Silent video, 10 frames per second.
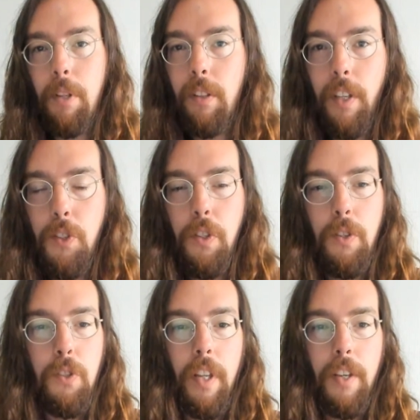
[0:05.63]
but at least
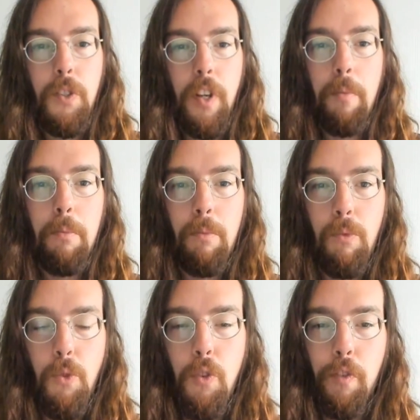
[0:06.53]
there's like some
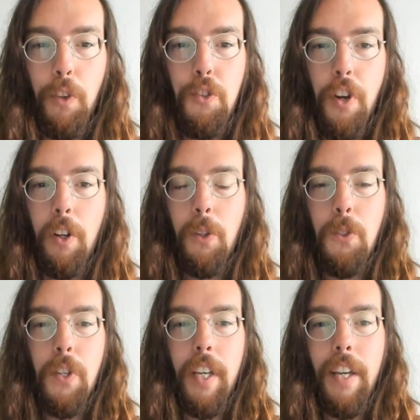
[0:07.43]
rueful
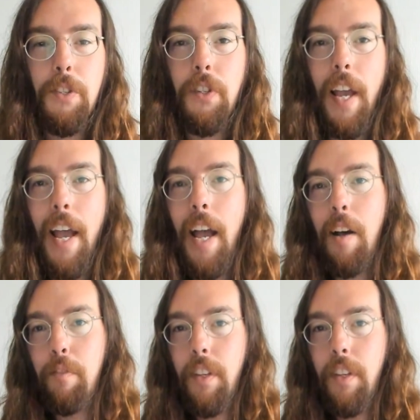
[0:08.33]
chuckles I guess to have.